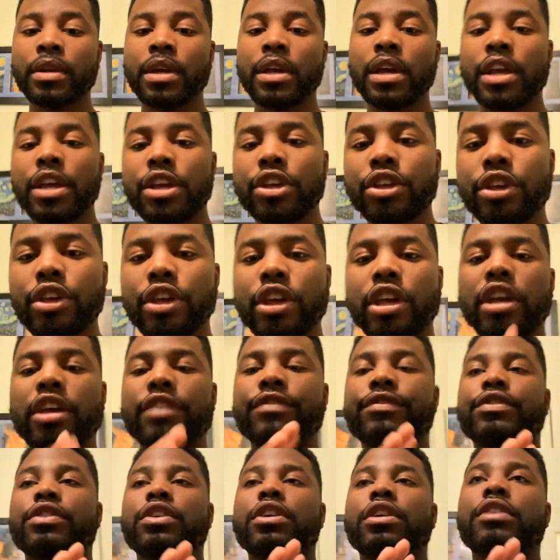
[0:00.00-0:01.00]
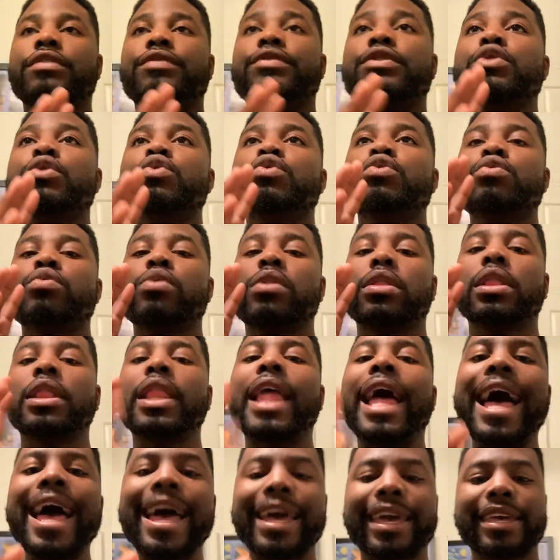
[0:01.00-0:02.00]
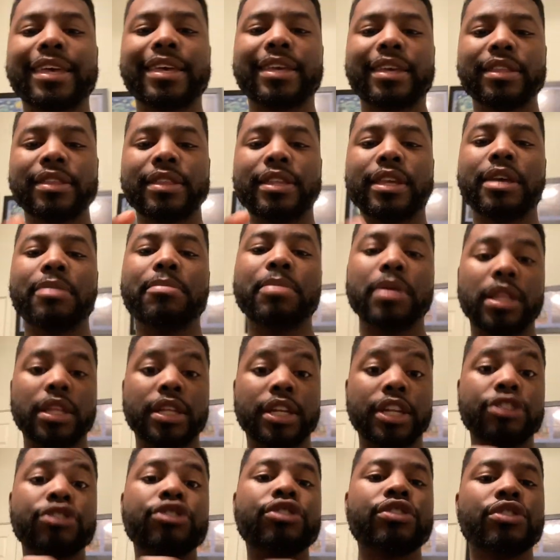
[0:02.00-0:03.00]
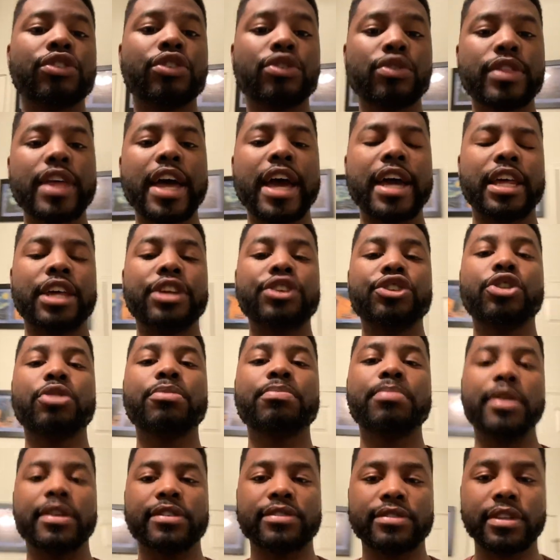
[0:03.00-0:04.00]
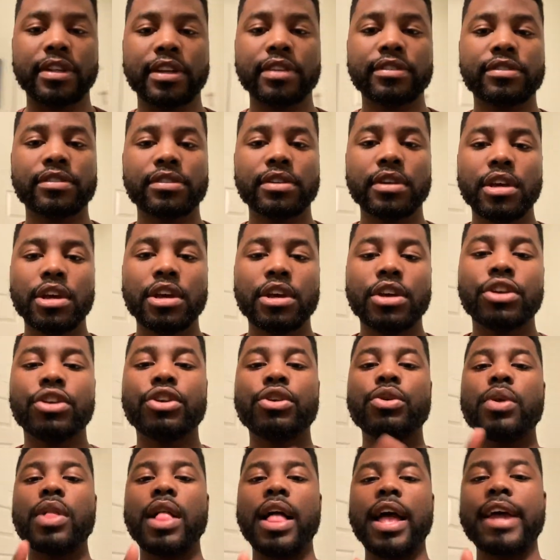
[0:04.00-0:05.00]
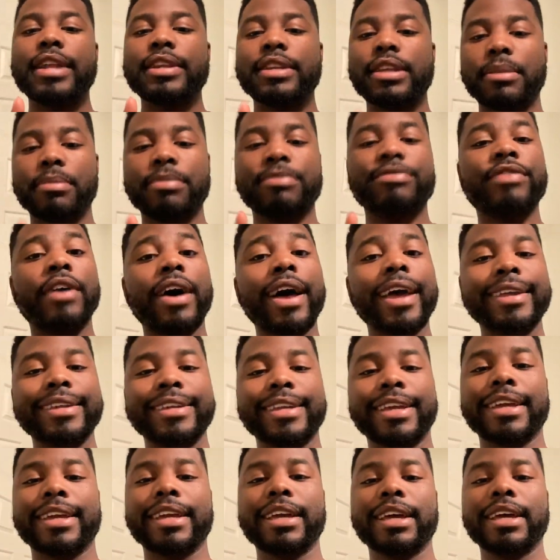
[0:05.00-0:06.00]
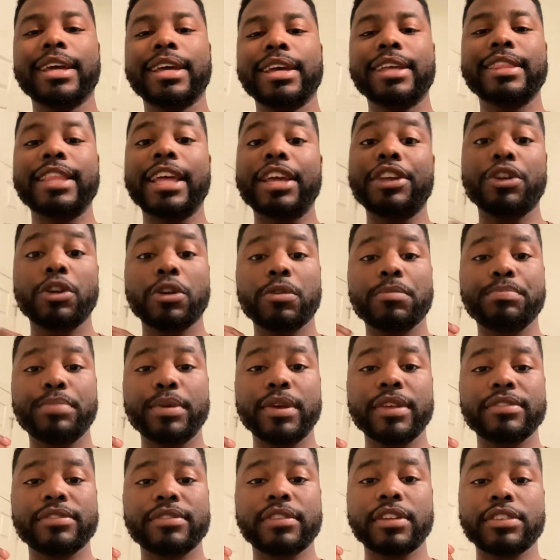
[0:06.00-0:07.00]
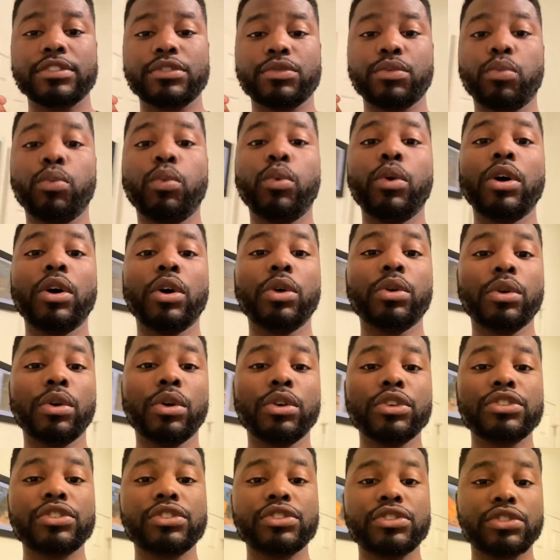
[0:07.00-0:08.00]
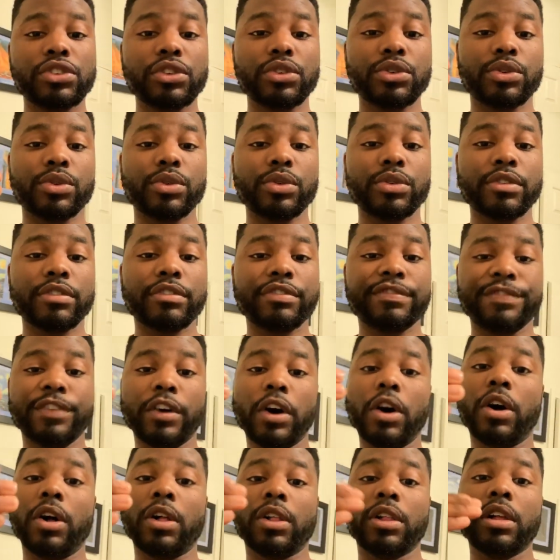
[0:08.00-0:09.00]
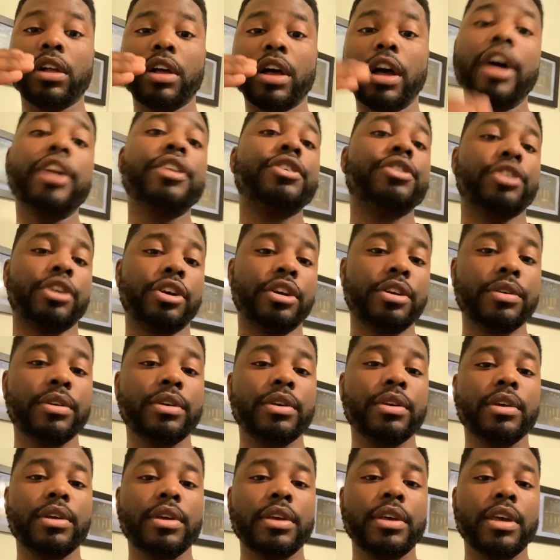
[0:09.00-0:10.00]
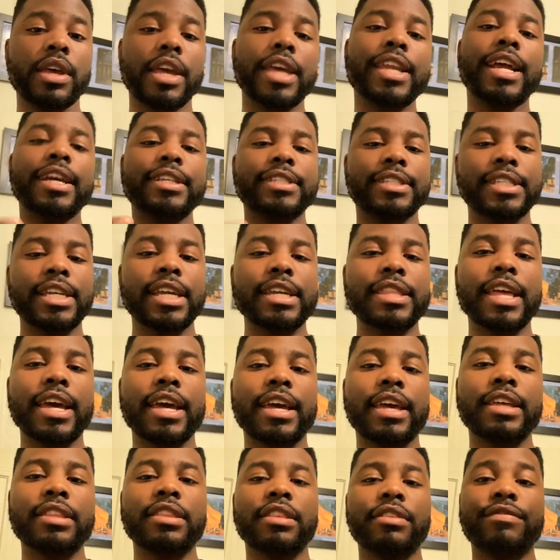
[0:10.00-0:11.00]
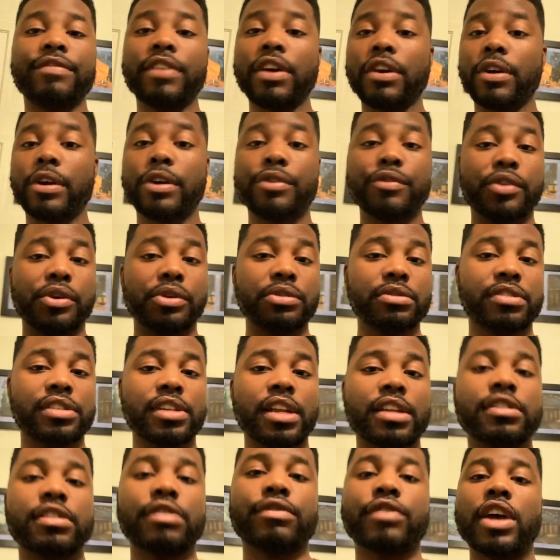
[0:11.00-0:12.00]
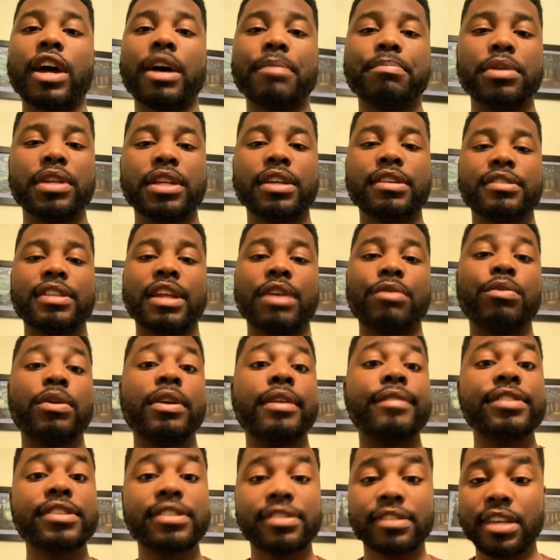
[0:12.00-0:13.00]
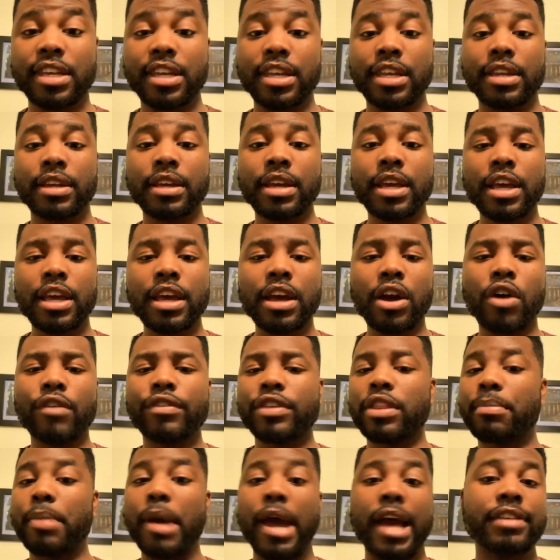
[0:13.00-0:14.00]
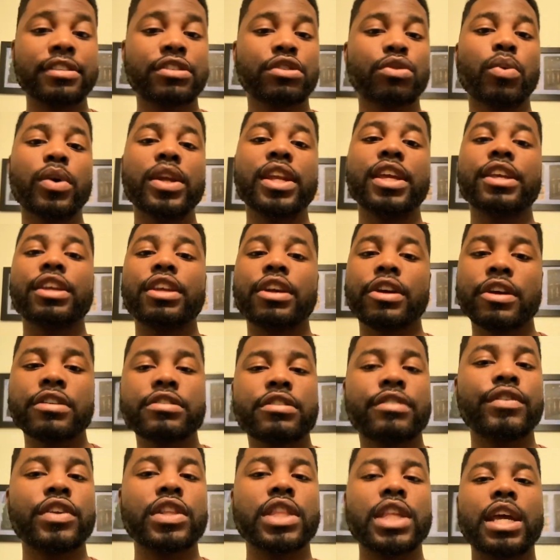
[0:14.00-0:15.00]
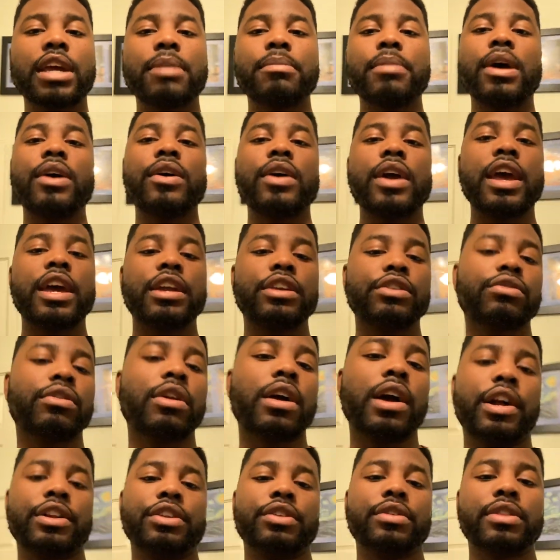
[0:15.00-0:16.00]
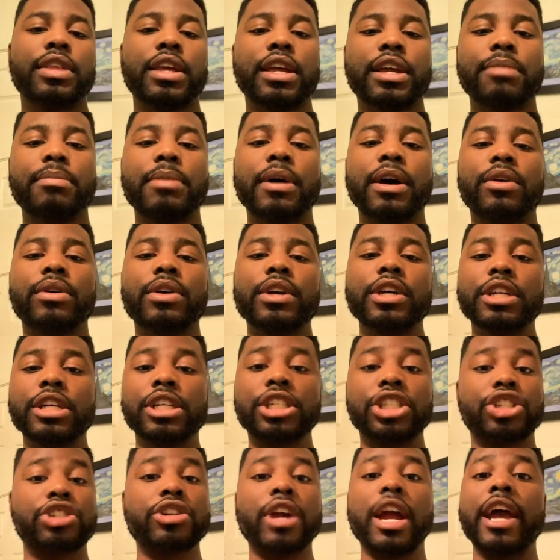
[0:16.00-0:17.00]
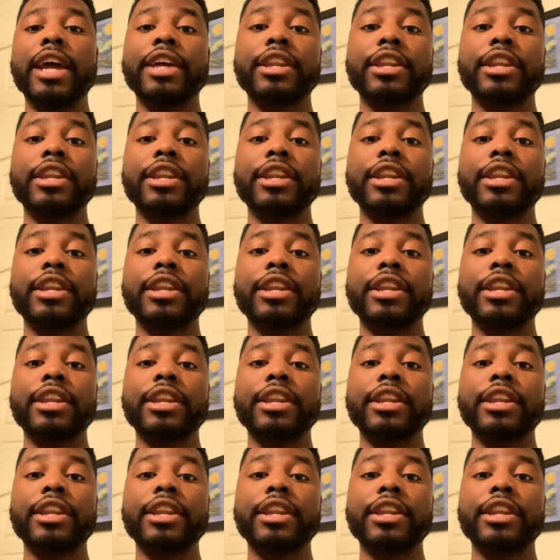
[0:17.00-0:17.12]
If you lack the ability to do that in your business, you will end up finding that your business will soon fall under. And I say that in the very real sense of companies that we've seen over the past 20 years. If you think about Enron, you think about Stratton